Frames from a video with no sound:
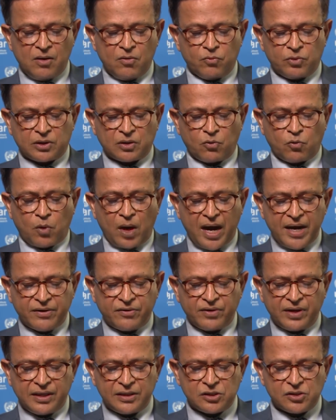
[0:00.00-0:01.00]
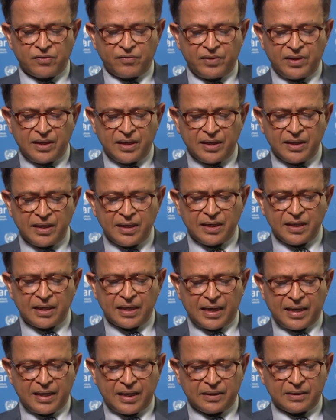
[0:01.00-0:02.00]
with a wide range of learning
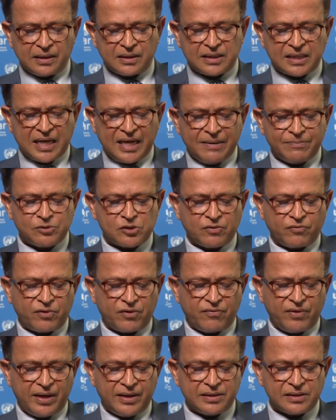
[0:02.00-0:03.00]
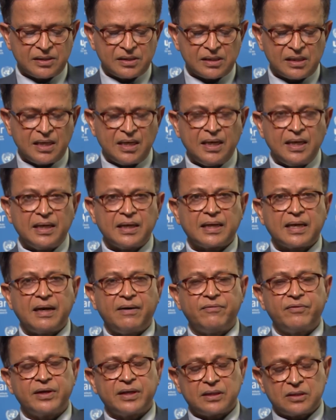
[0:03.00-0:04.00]
and other types of events covering